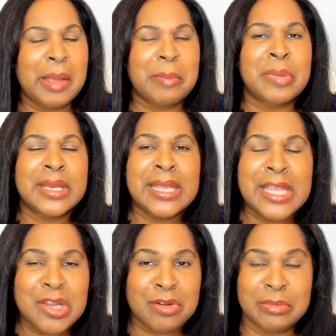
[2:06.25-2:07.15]
But
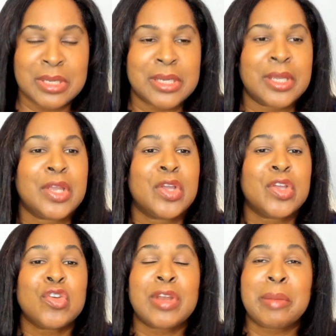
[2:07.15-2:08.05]
hear me,
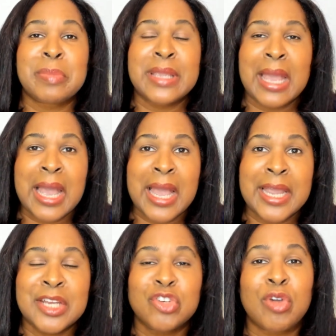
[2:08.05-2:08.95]
you're not
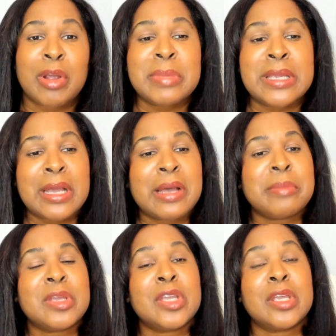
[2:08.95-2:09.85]
behind, you are
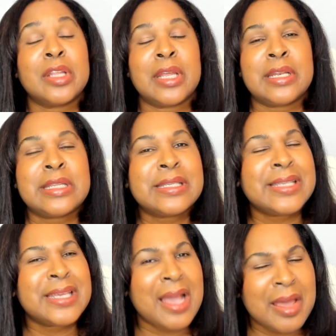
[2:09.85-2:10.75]
becoming, and this
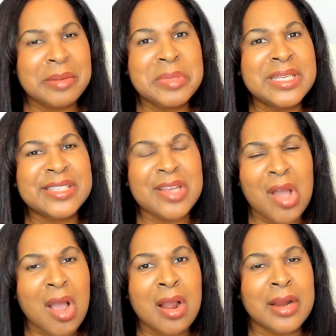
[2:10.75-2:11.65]
economy is
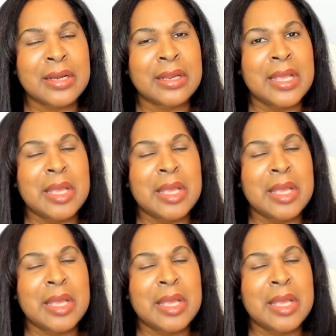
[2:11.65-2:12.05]
hard.